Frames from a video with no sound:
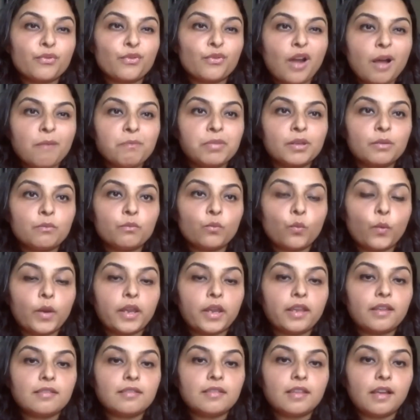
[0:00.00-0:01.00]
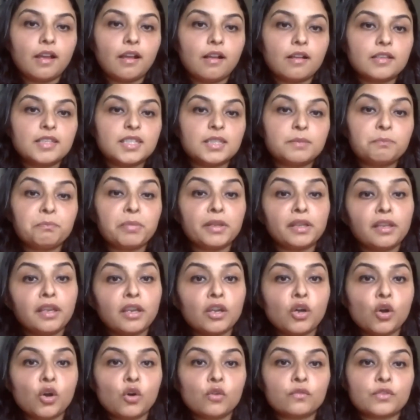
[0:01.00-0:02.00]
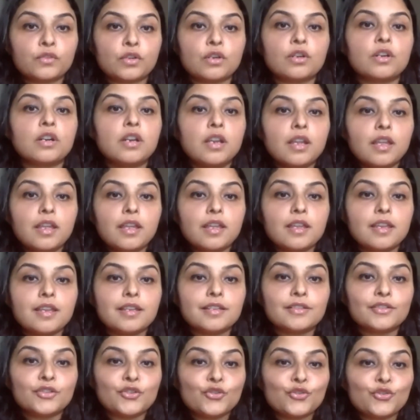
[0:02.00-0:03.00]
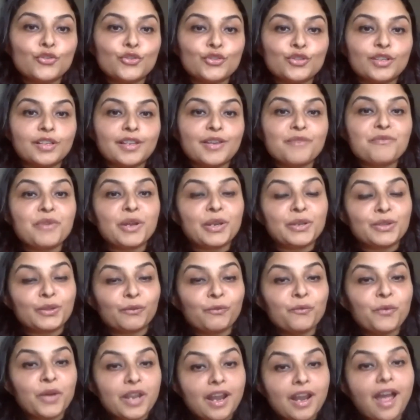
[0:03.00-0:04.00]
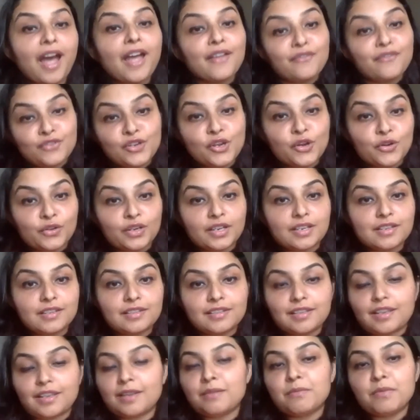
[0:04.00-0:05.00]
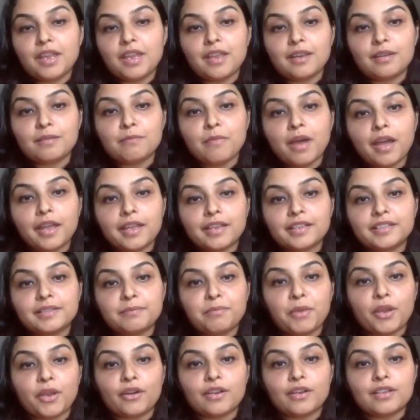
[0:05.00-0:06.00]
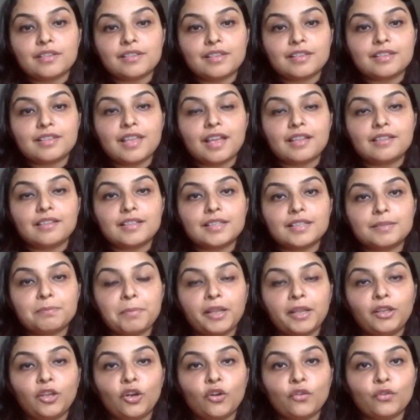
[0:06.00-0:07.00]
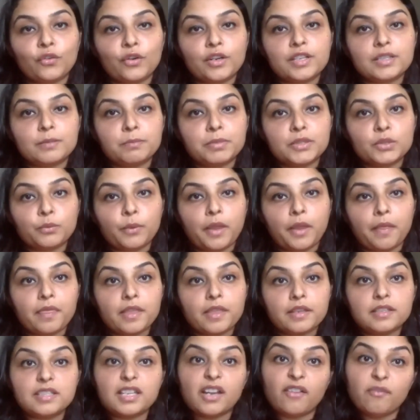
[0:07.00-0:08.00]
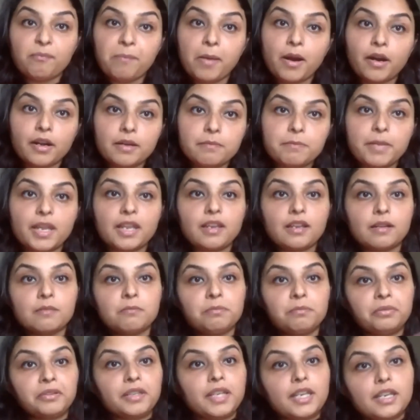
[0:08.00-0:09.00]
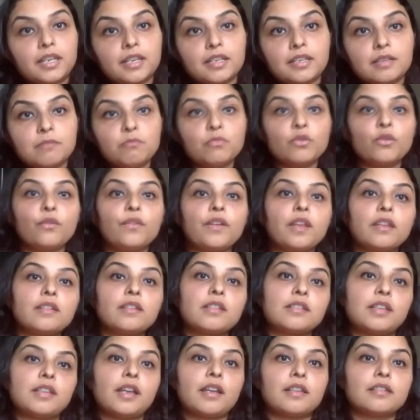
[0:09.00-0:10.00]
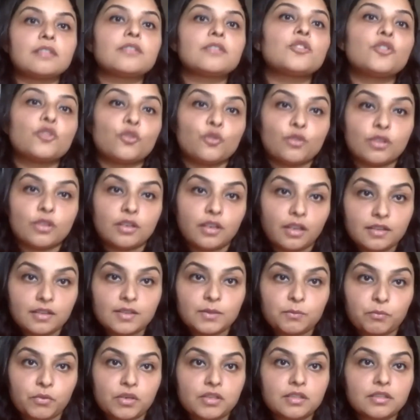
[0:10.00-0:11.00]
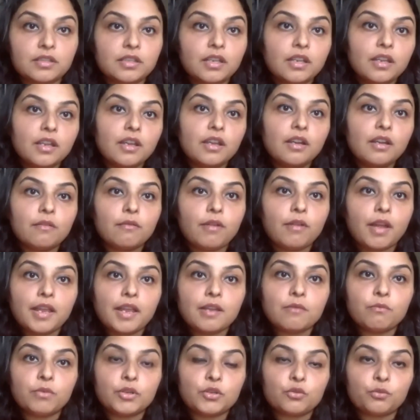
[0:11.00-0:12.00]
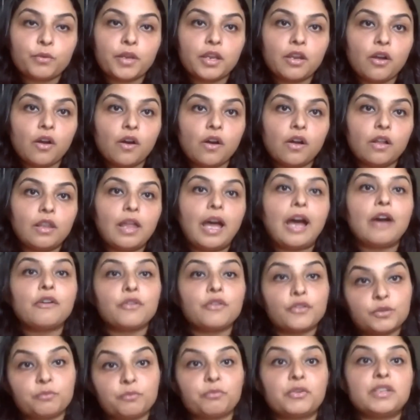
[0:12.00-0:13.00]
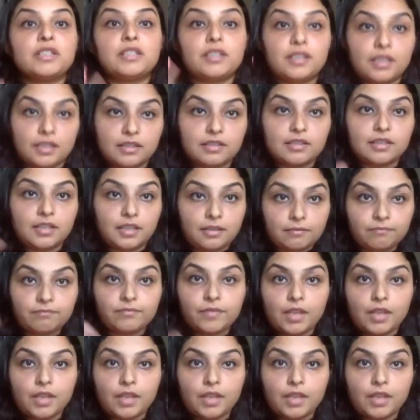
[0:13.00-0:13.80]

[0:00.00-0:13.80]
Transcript: Problem with spilling over is usually what I've noticed and in my experience is that the spillover is between the dev part being completed and moving the test to the next sprint, right? Which we call out of sprint testing,